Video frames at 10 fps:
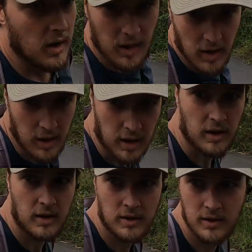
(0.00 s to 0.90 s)

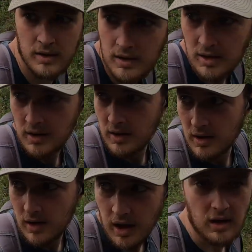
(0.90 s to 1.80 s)

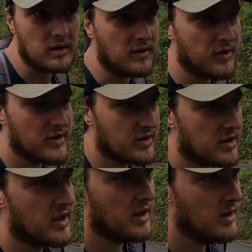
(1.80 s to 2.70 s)
I'll live, it's
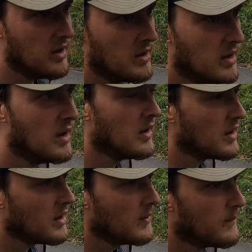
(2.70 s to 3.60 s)
okay.
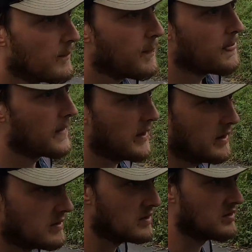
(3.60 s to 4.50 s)

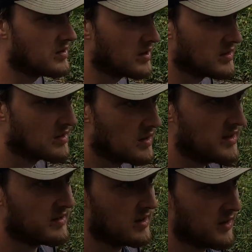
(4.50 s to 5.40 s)
And it's
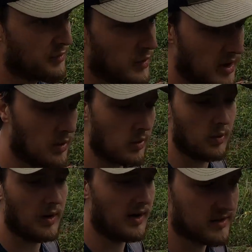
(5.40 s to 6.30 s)
less than a 3-hour
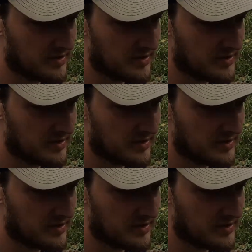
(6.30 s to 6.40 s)
walk,